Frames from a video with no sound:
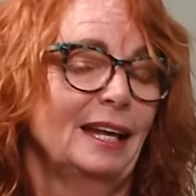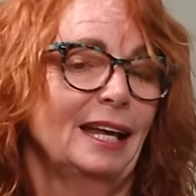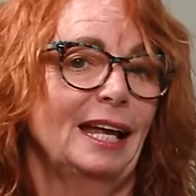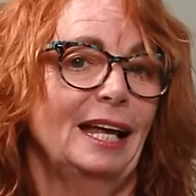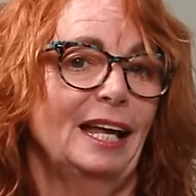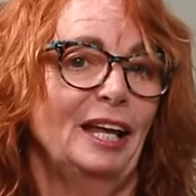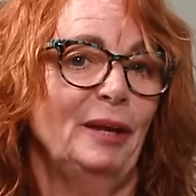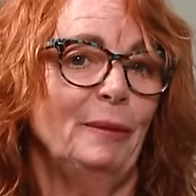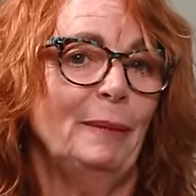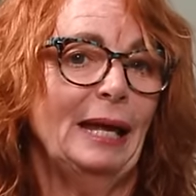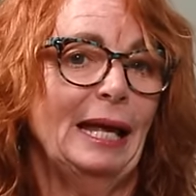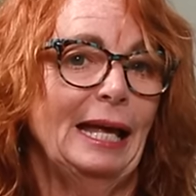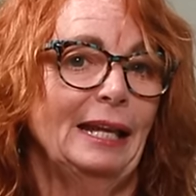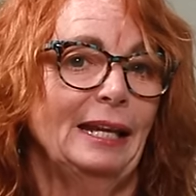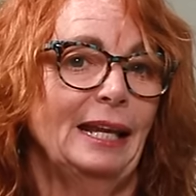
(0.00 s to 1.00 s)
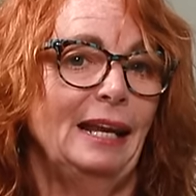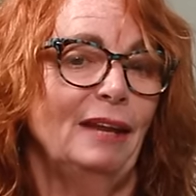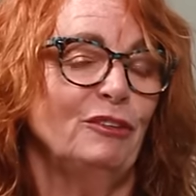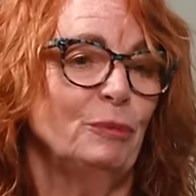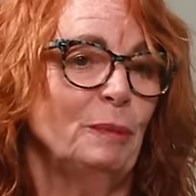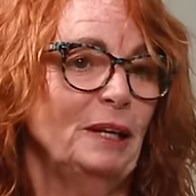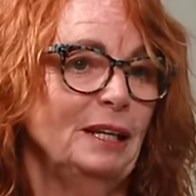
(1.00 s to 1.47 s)
And I love
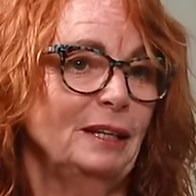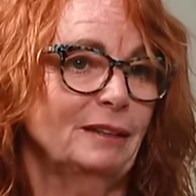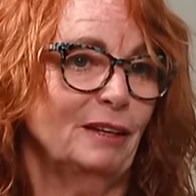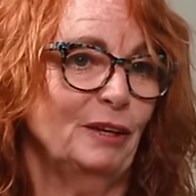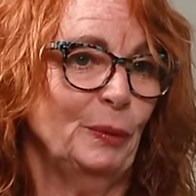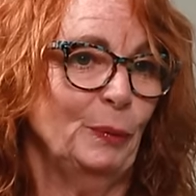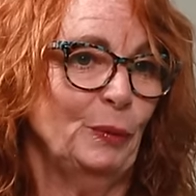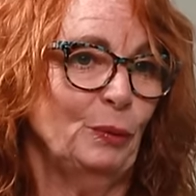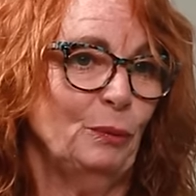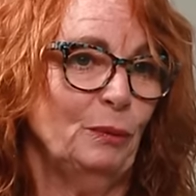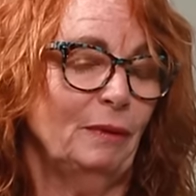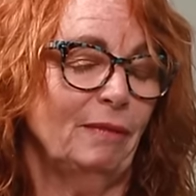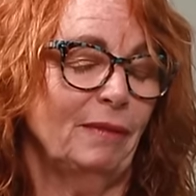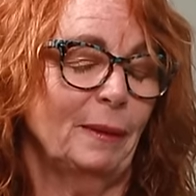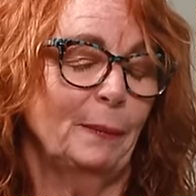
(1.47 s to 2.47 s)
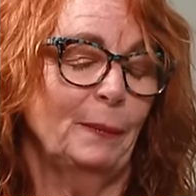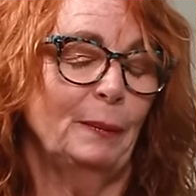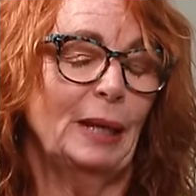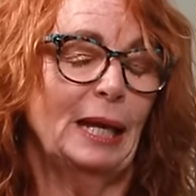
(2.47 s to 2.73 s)
spending time with all of them.